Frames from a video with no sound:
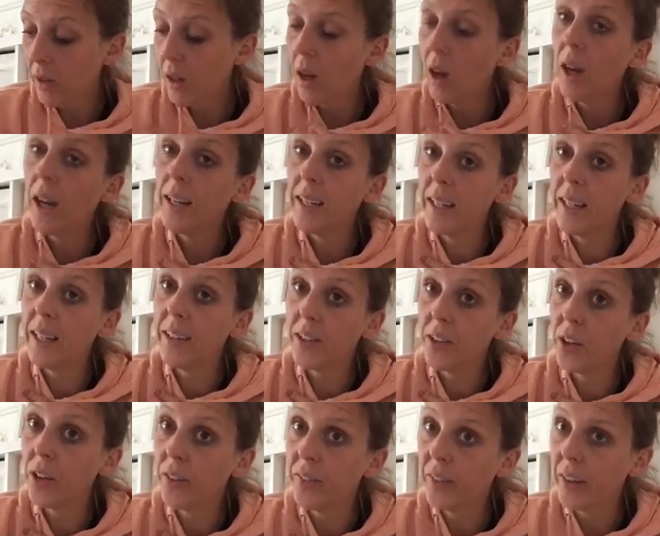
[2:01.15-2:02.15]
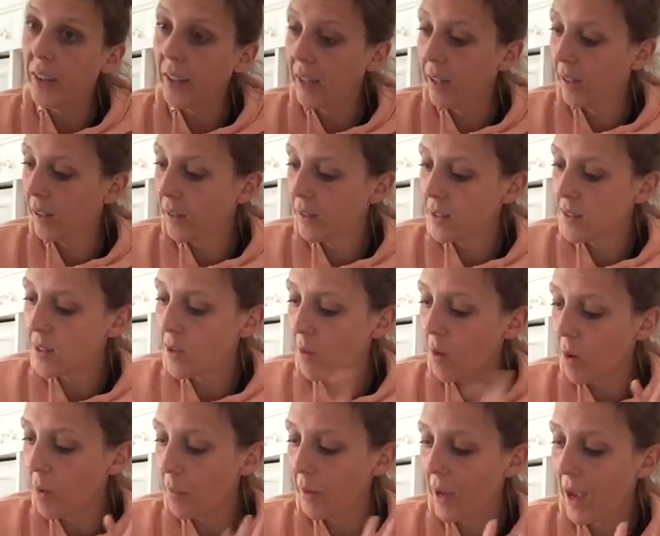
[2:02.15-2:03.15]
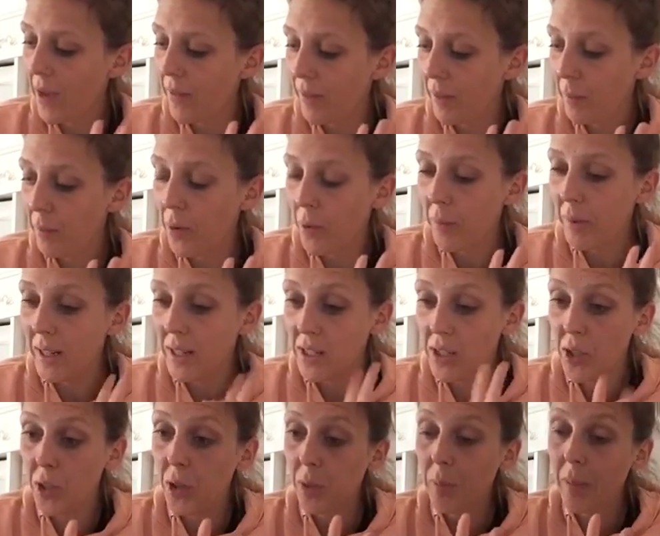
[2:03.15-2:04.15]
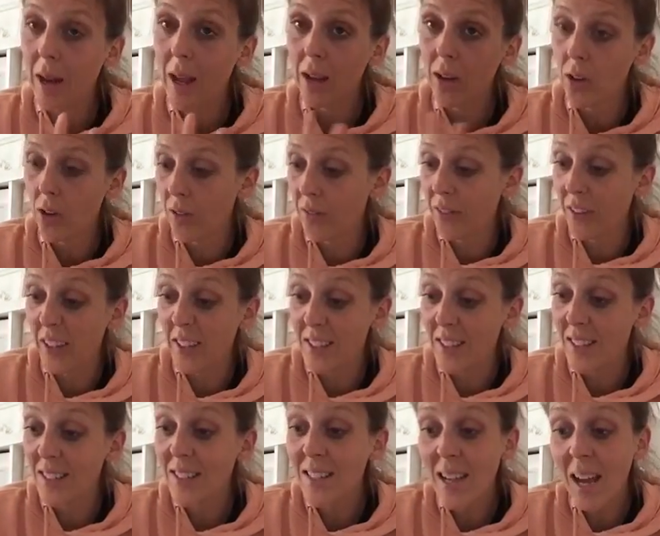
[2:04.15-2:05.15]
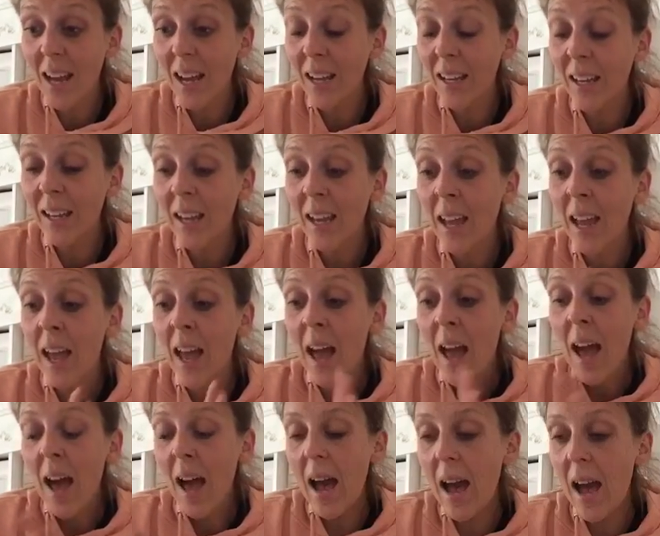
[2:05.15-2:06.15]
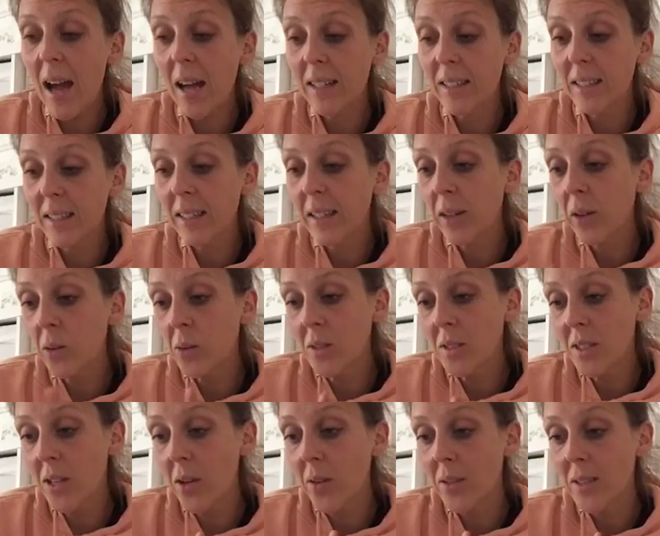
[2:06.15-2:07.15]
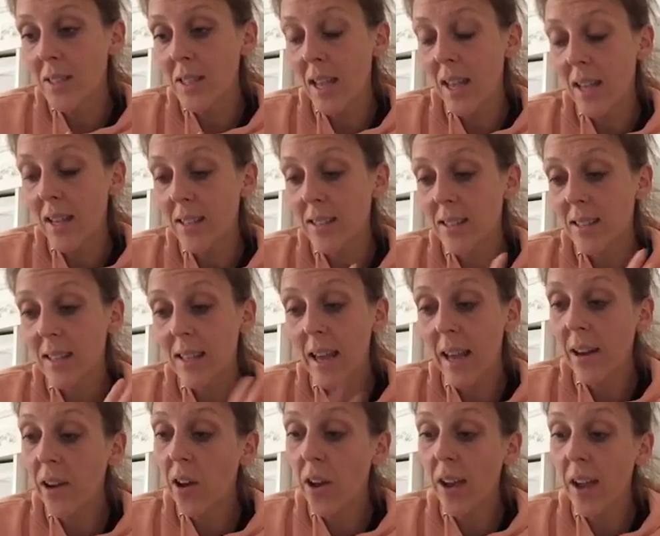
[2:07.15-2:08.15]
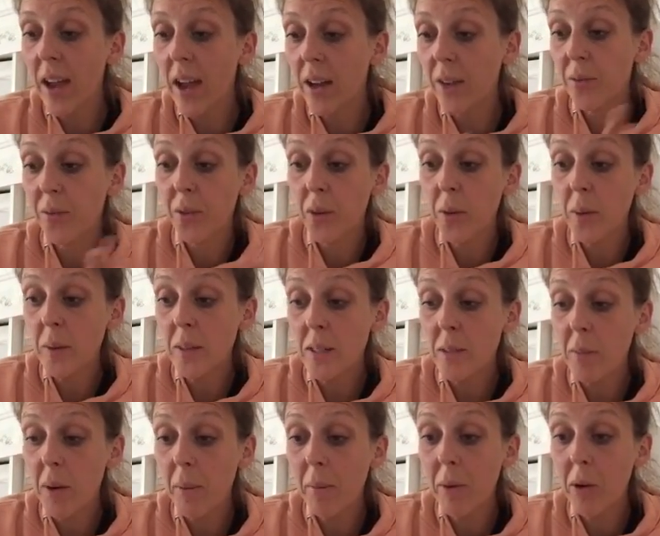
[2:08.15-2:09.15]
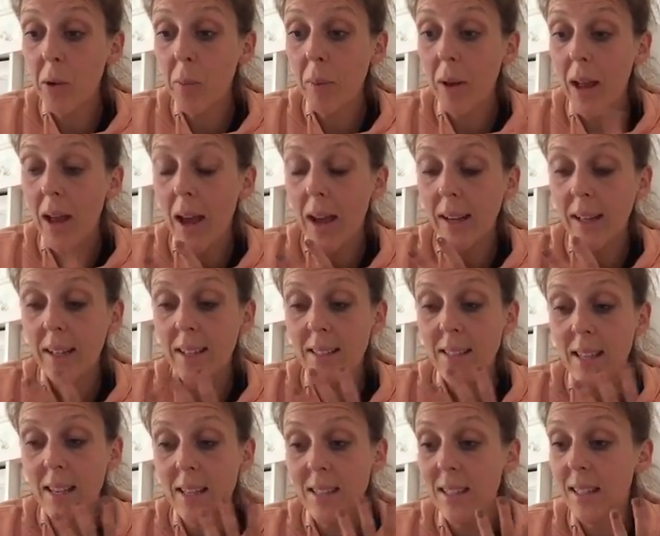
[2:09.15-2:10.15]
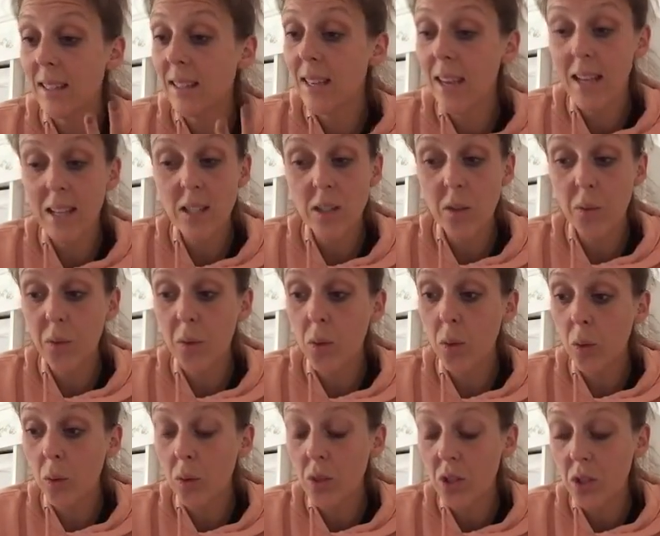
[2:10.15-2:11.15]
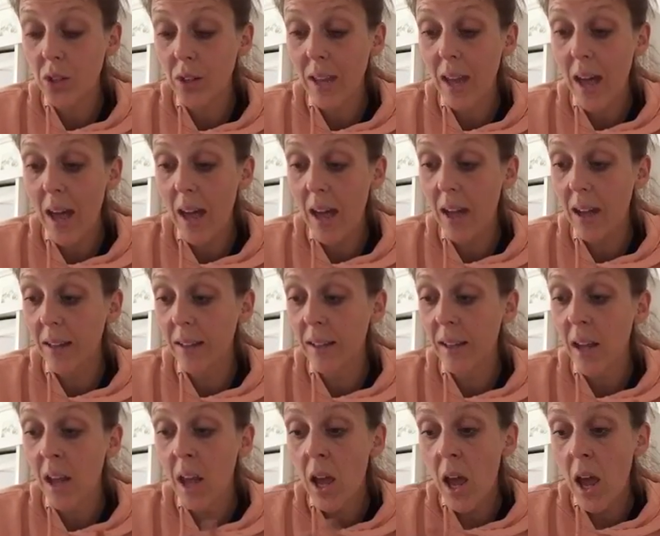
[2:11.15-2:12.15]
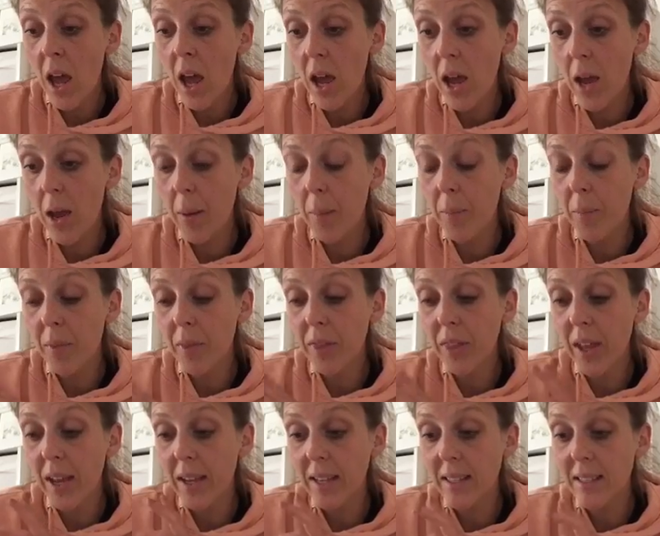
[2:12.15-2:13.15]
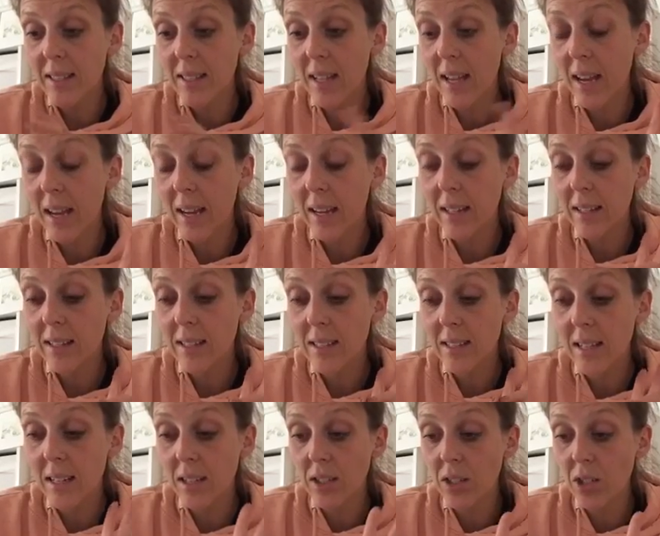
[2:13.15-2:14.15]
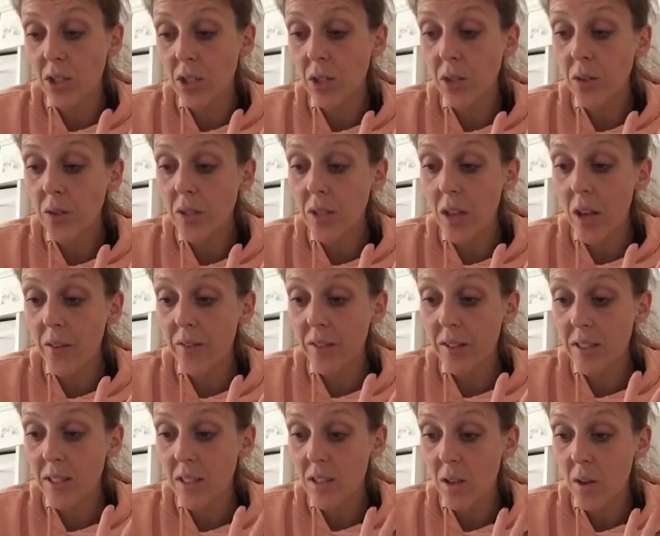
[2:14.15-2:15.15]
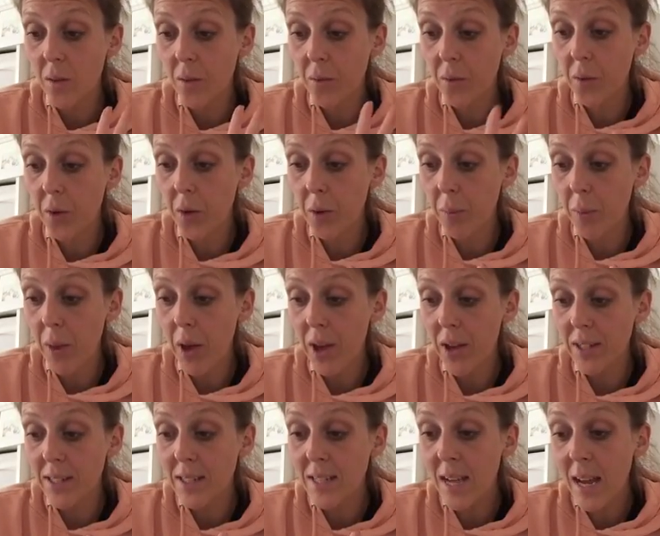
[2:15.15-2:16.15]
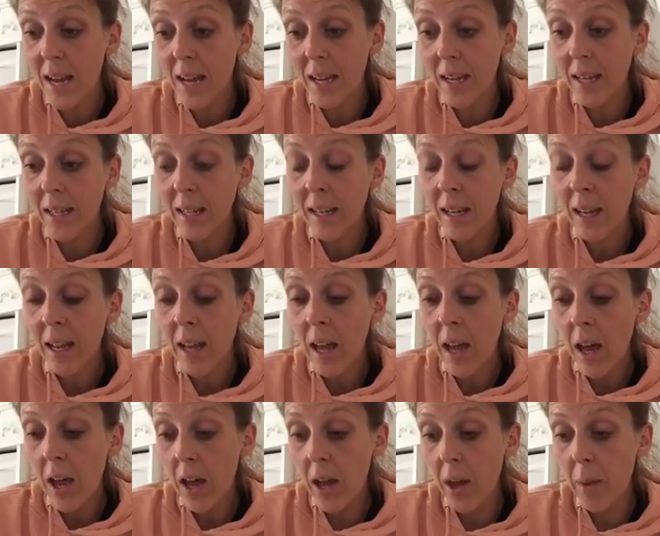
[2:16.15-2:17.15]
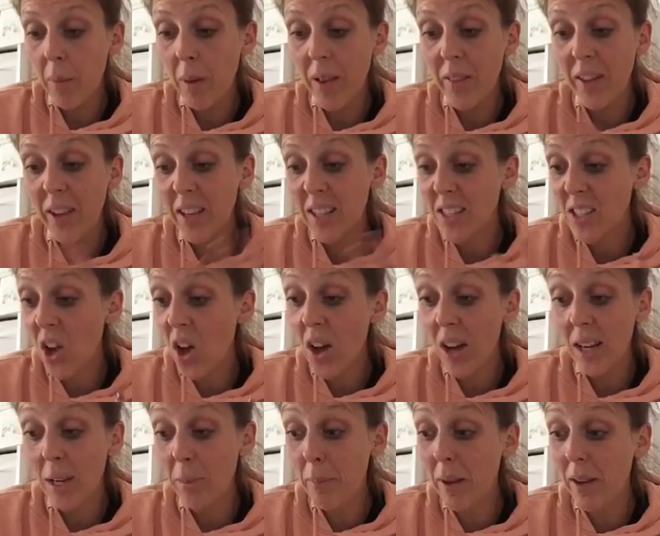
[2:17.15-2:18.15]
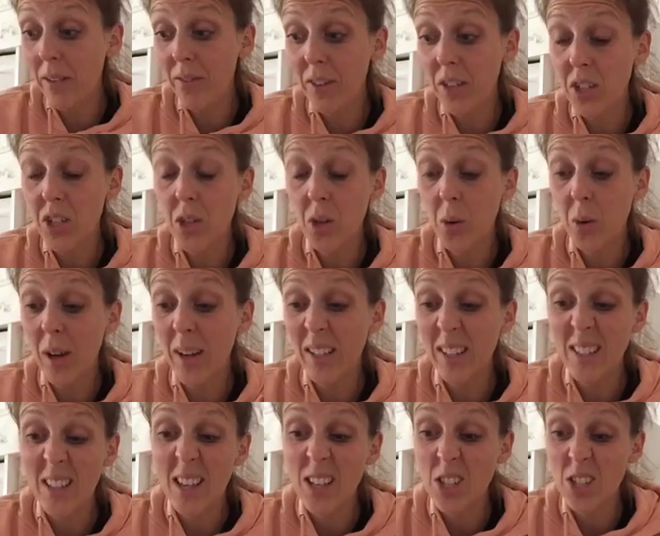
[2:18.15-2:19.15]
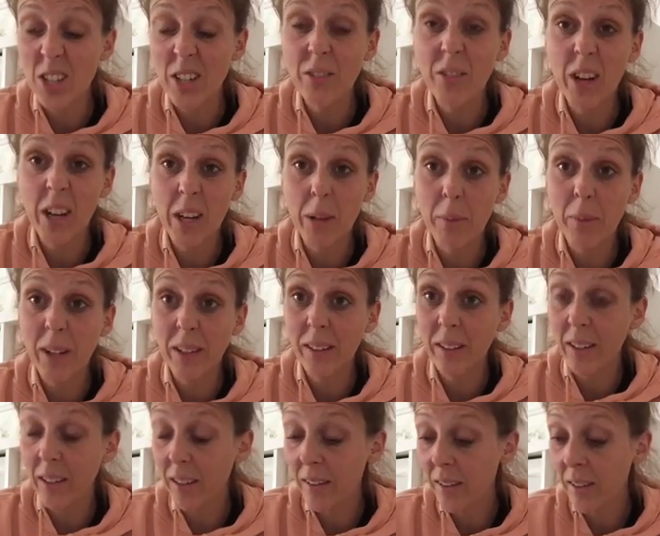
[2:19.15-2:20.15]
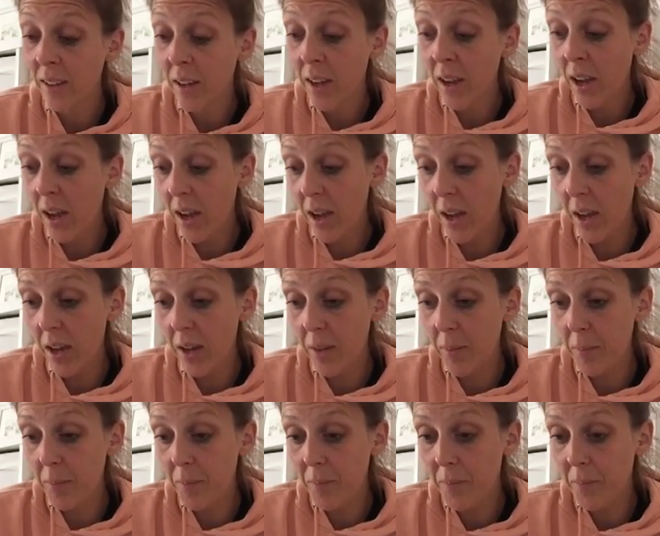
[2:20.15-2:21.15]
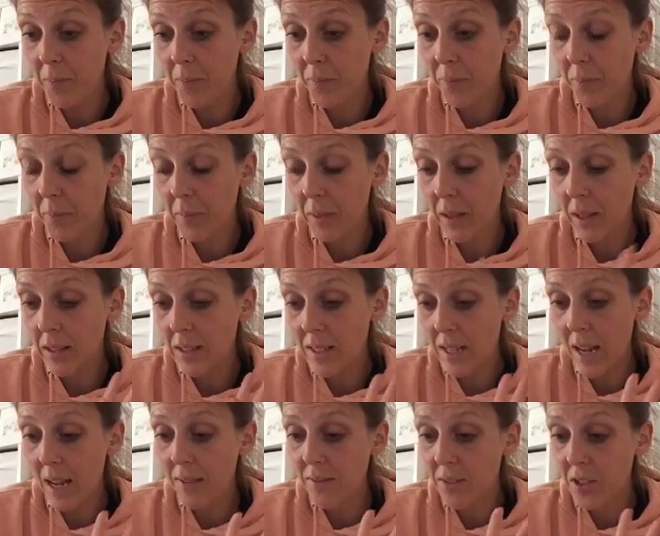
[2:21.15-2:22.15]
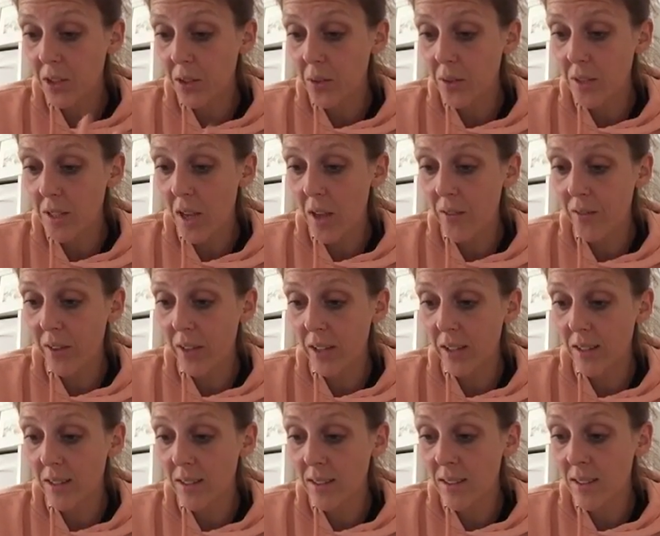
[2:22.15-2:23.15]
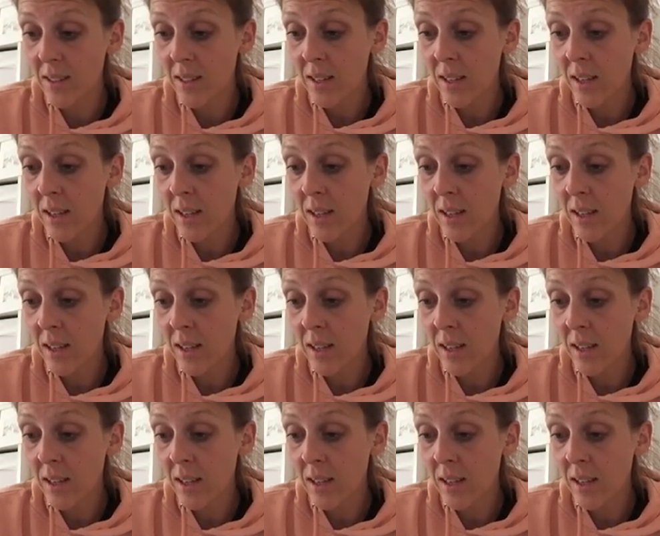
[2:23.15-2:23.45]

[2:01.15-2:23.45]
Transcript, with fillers: I need coffee. So I'll be having probably two black coffees a day. And it also says, can I add fruit to my meal plan? It says, yes, of course you can. Um, they say to stick to two servings of fruit per day um, and that it's highly beneficial and is actually recommended um, to have two servings.